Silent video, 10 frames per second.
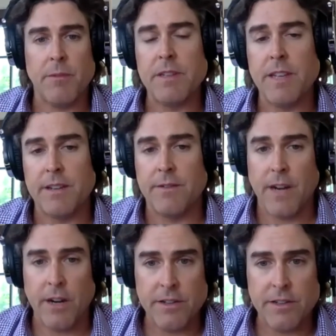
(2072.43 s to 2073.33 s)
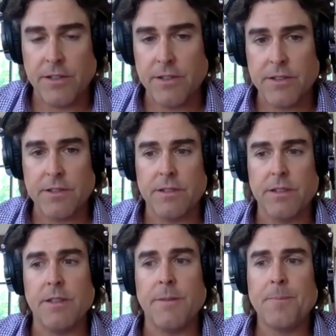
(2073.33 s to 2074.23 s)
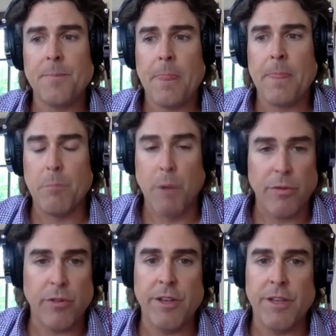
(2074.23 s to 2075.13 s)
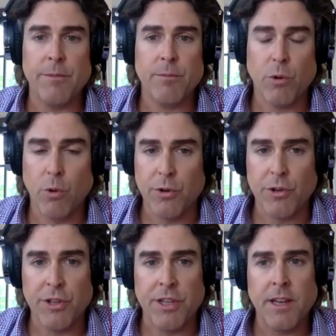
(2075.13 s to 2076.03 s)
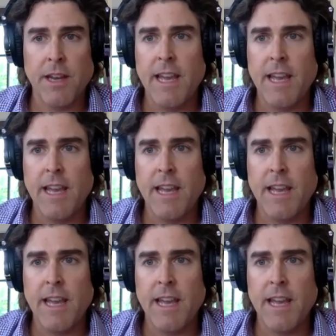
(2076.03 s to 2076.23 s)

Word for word: We take it very seriously monthly, quarterly,